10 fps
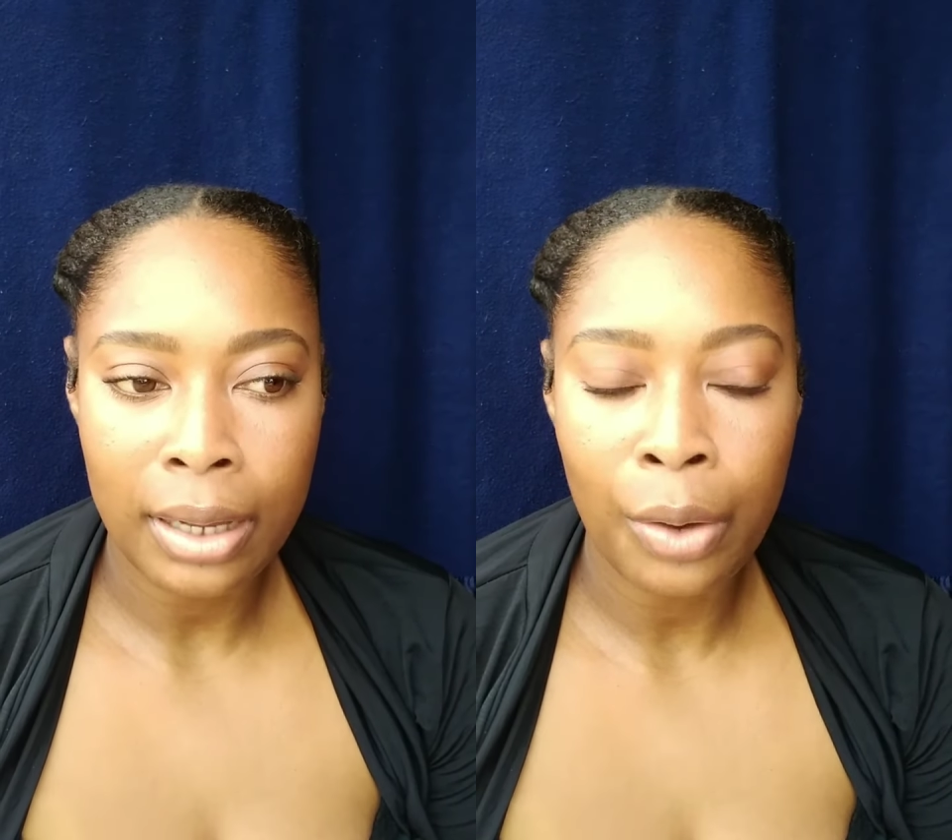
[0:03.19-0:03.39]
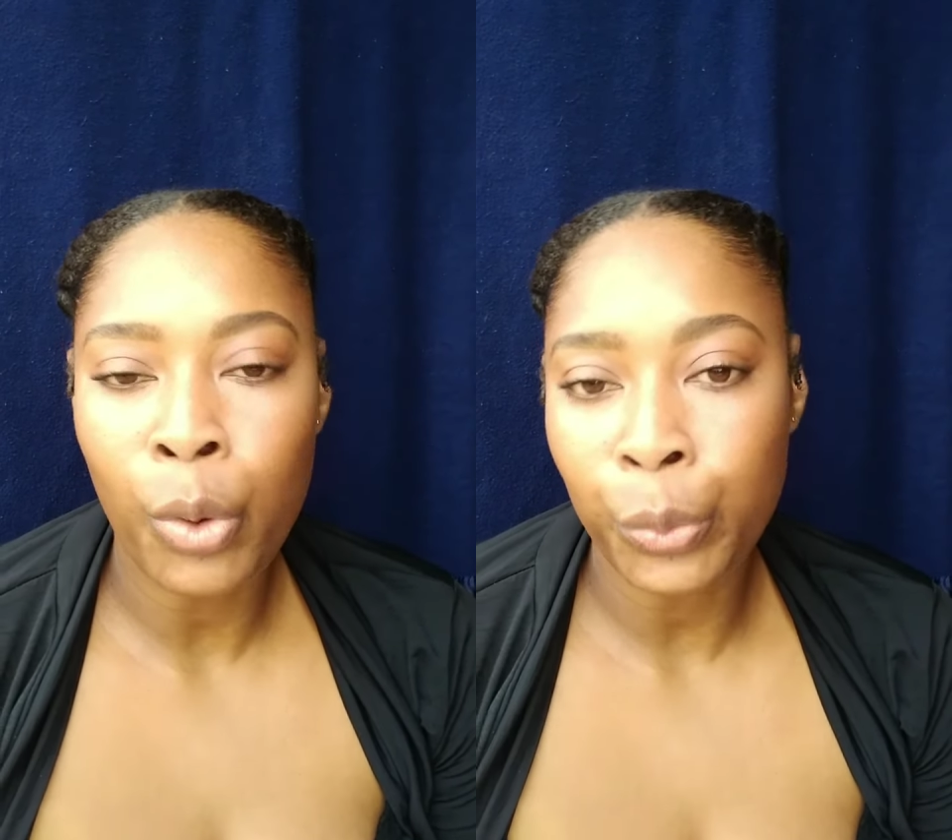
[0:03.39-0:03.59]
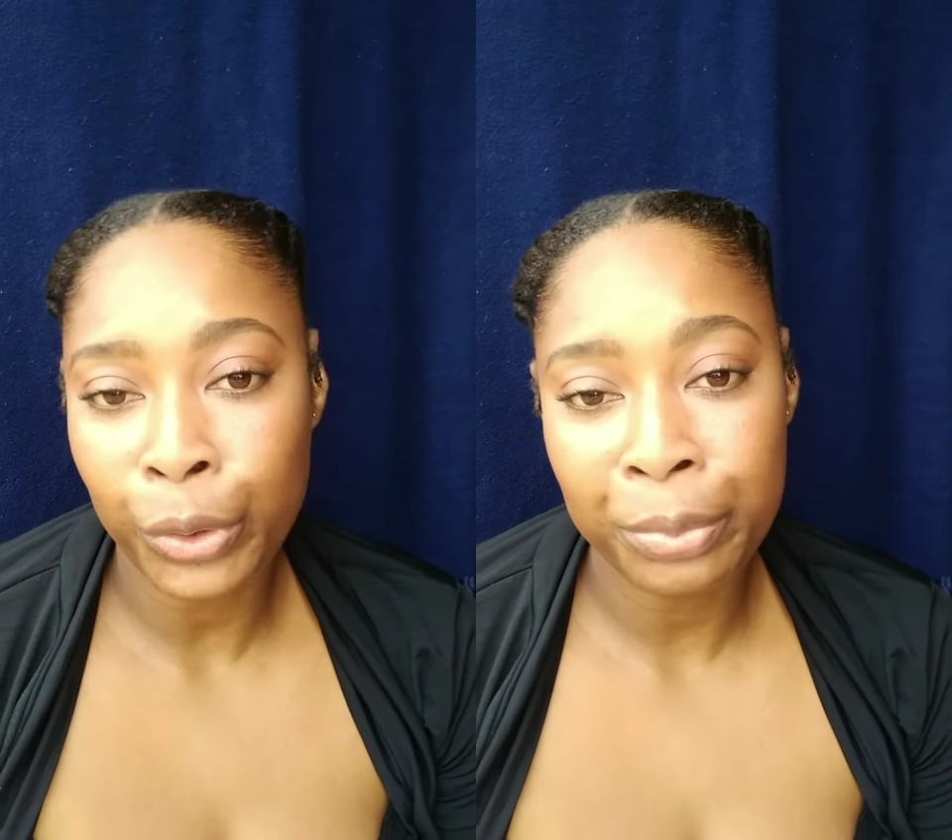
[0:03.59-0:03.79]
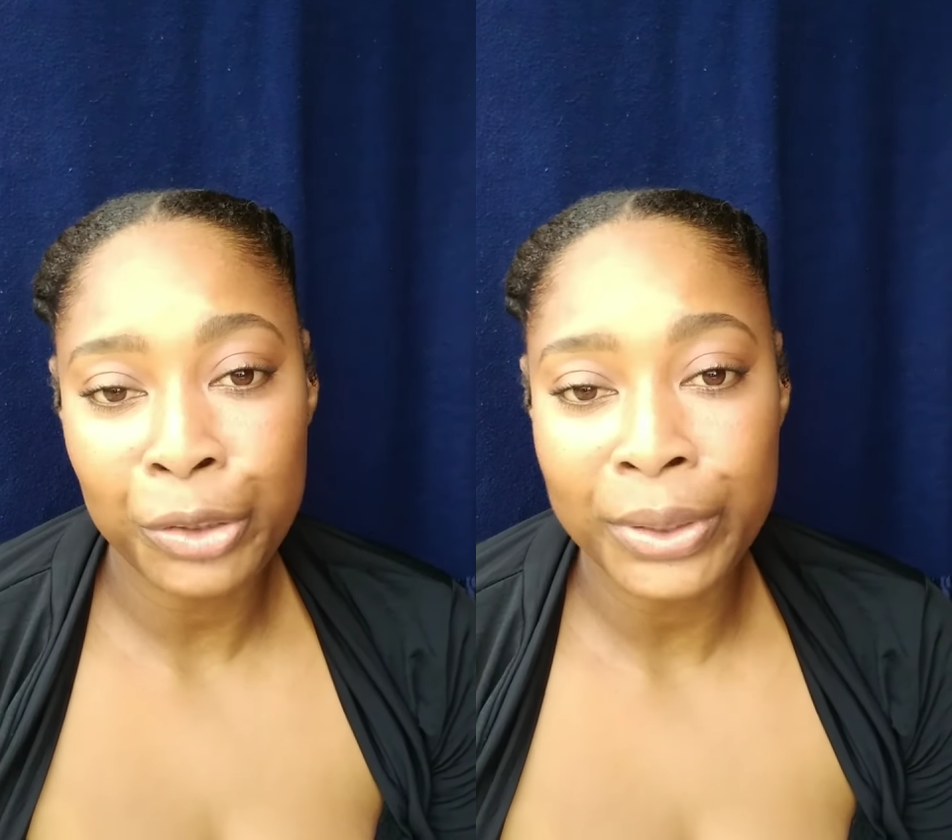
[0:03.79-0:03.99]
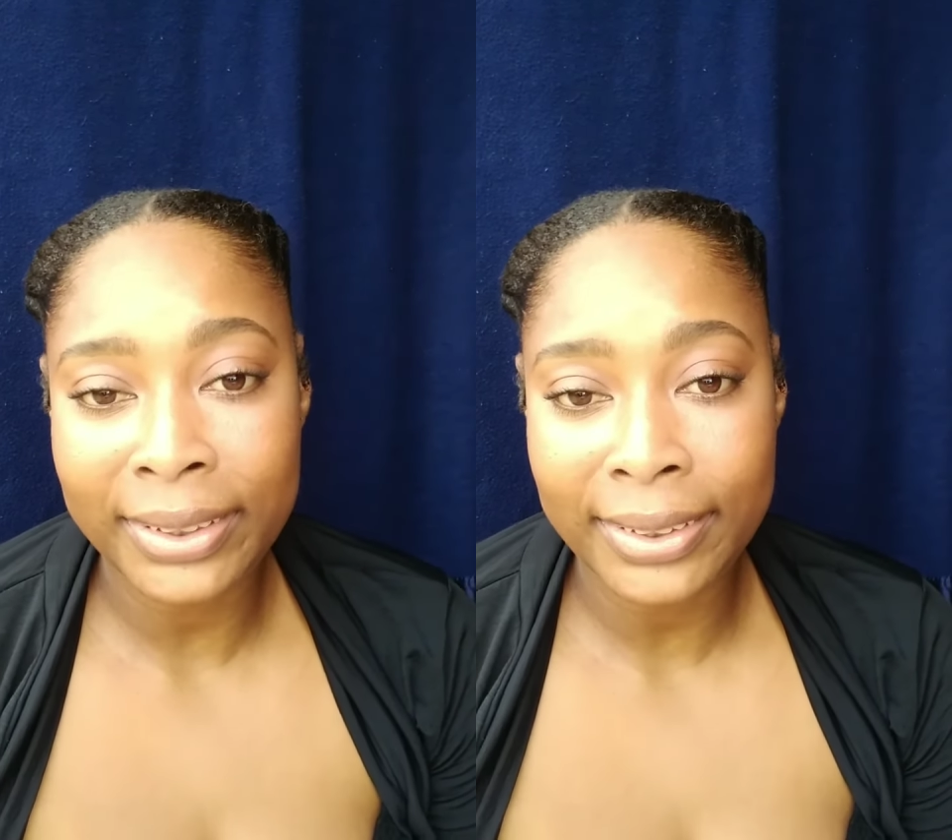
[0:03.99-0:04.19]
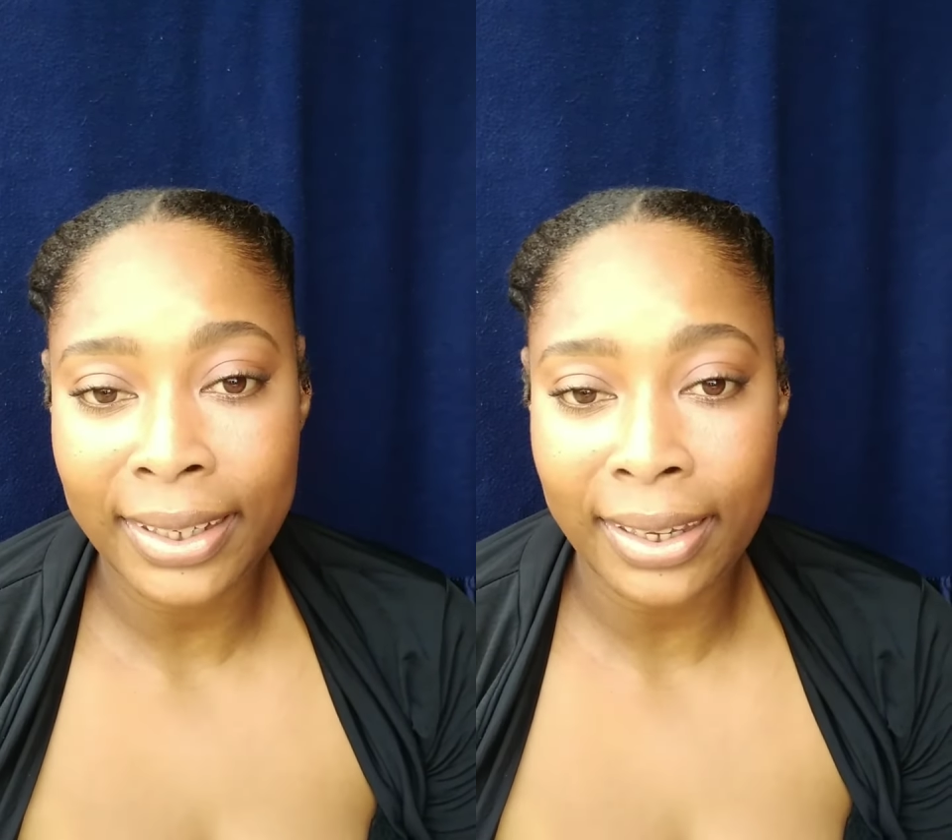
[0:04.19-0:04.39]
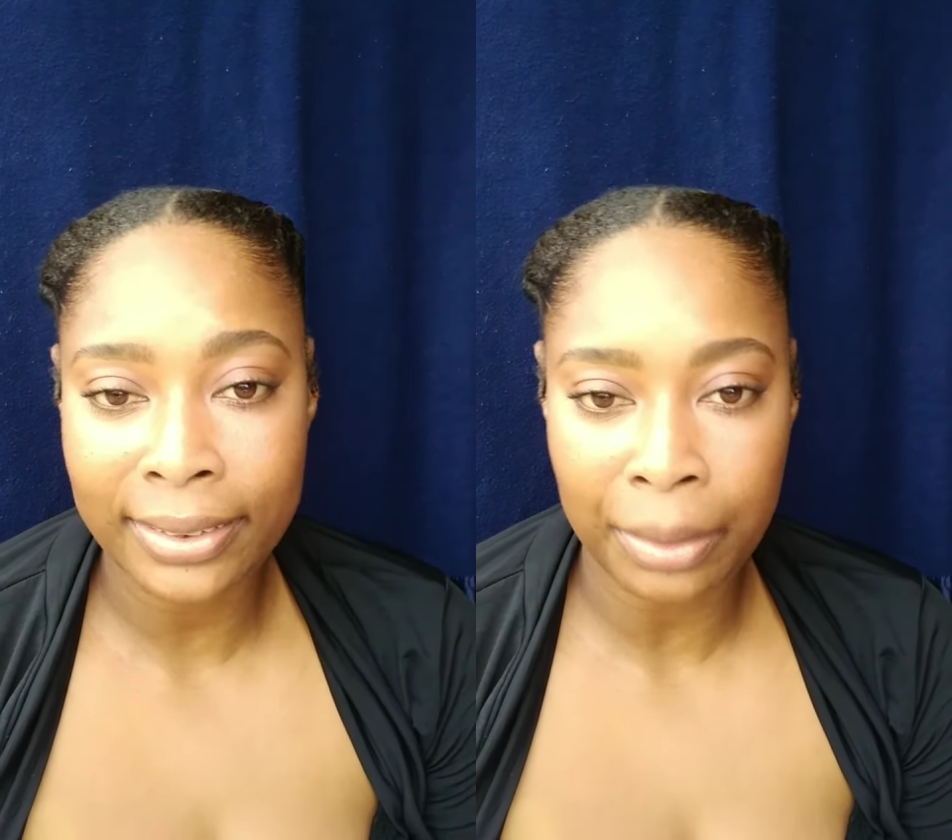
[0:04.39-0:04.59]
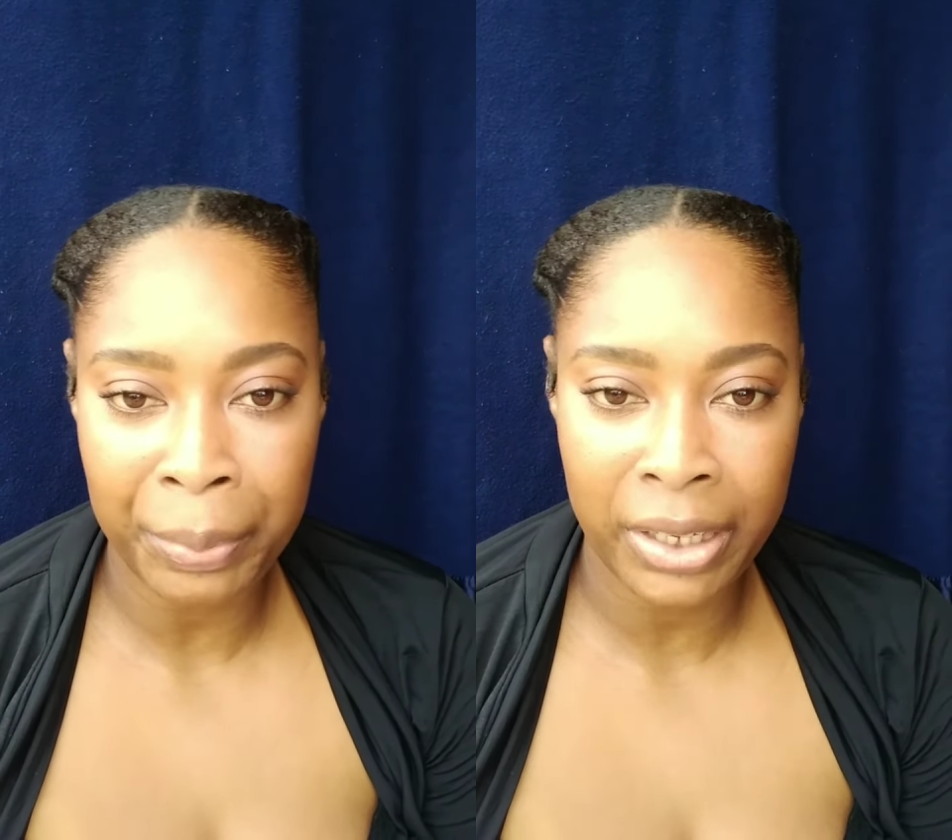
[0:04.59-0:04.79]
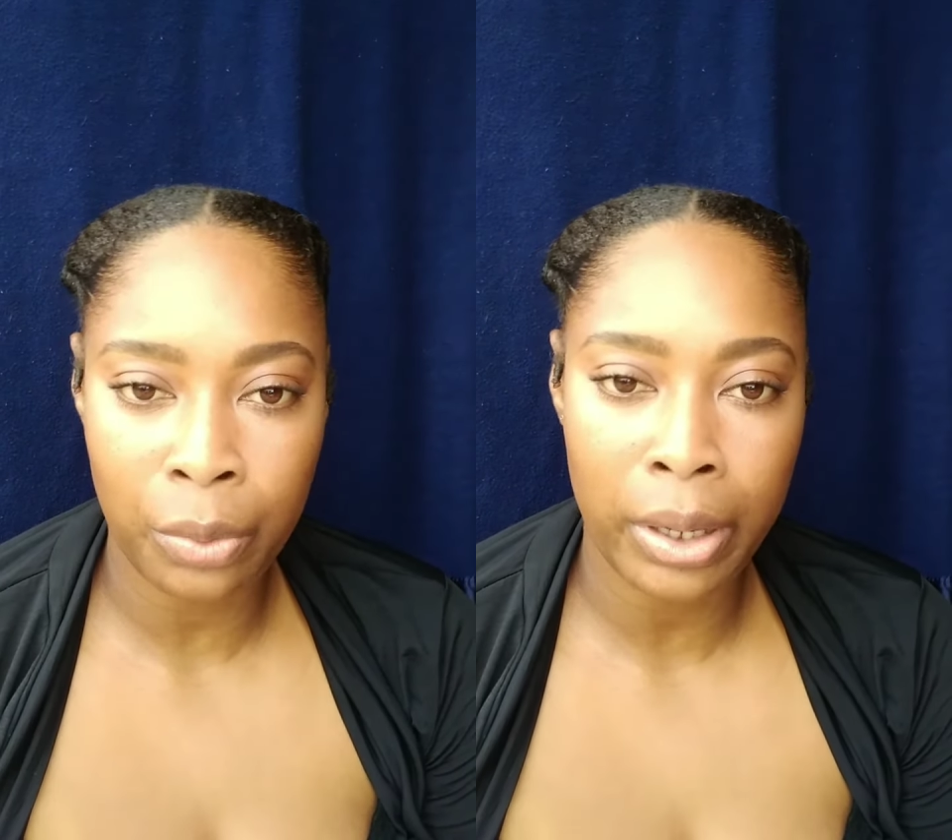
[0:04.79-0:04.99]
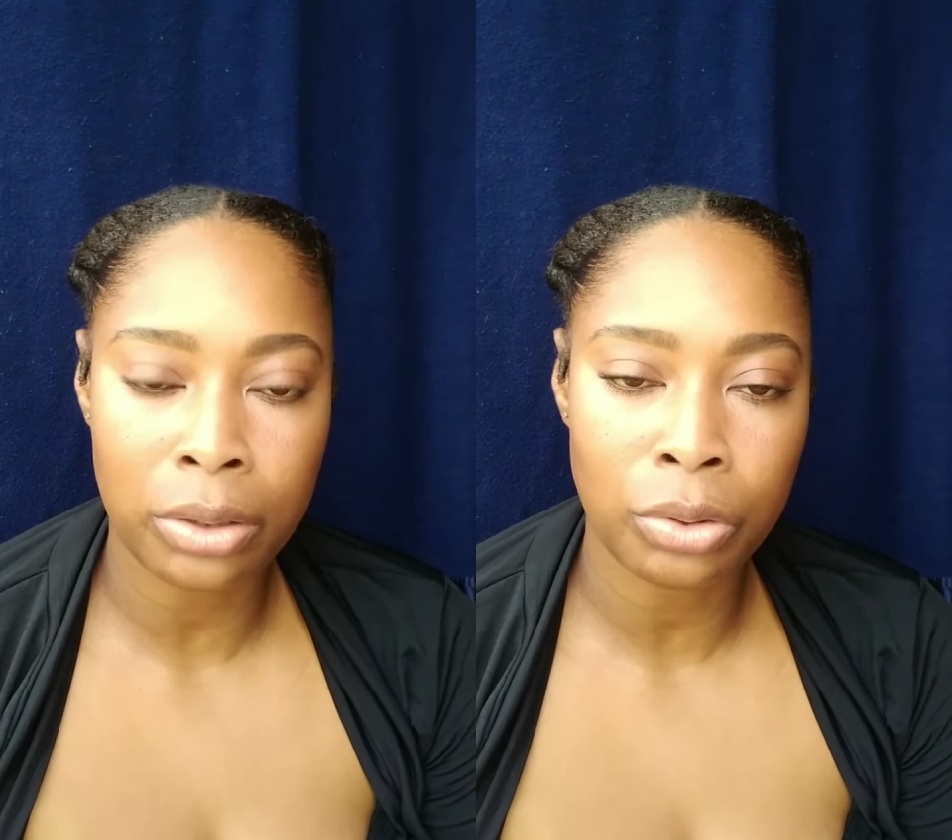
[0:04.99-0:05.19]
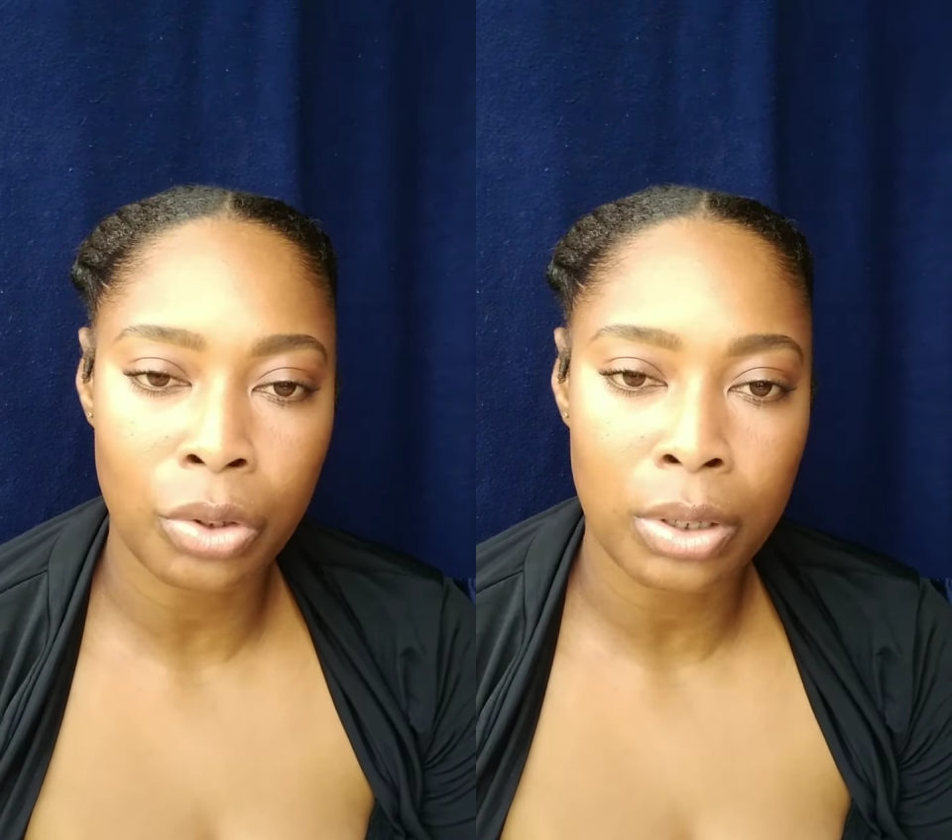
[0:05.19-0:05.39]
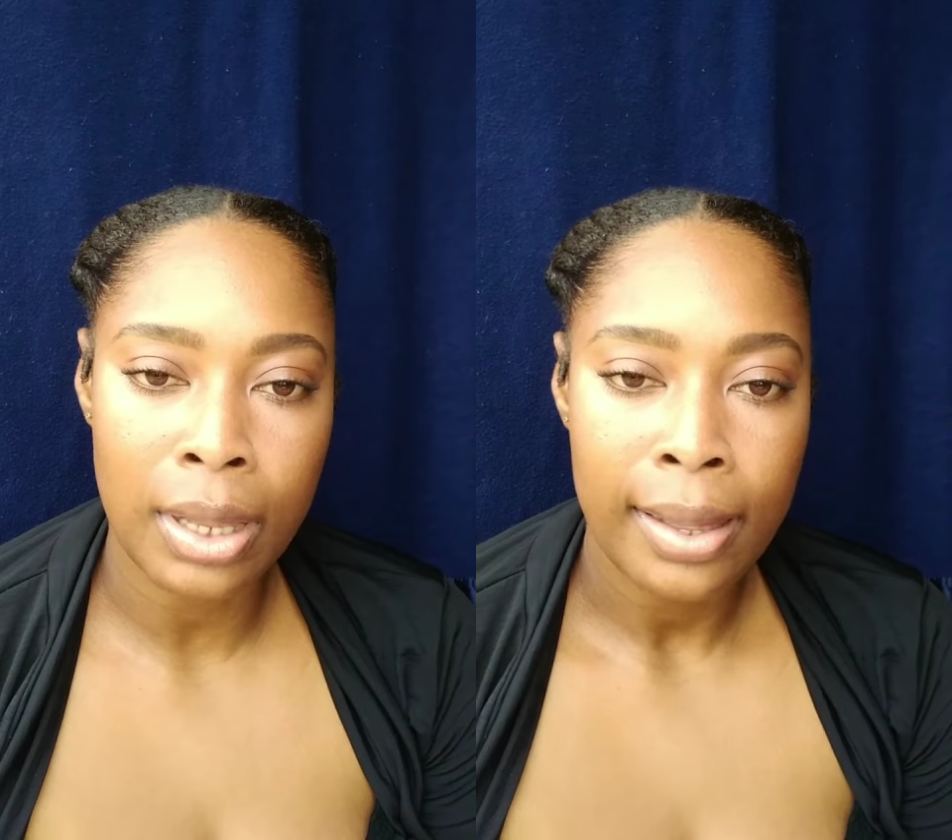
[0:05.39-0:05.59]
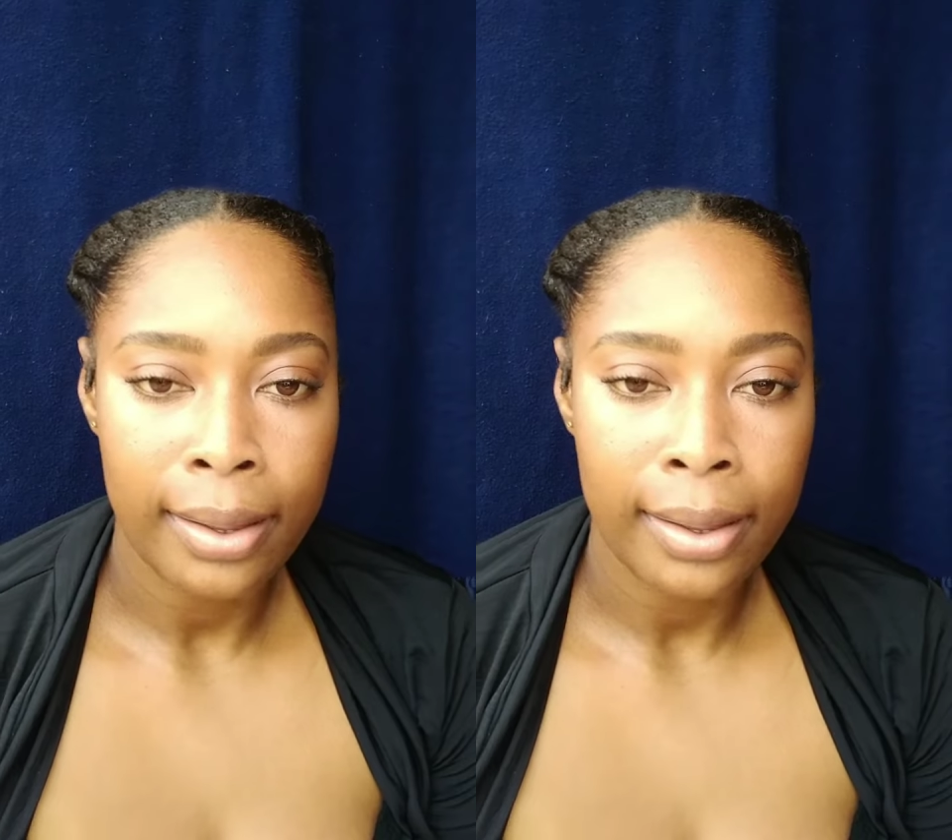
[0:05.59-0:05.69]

what we'll be doing today is a pennywise haul